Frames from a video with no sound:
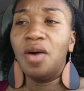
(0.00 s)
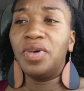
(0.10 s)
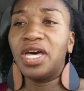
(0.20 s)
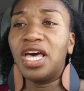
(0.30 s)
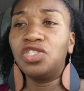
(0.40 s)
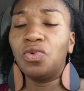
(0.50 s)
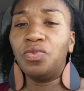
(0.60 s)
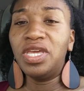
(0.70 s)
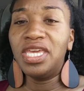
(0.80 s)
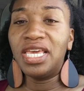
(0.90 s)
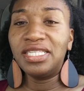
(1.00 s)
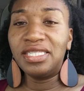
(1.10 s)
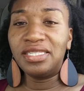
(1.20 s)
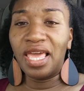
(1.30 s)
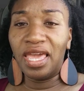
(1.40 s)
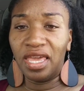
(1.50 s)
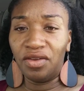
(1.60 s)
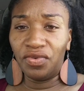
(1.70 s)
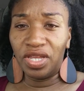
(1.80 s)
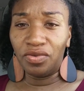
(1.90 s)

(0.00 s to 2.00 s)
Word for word: Because when we get saved,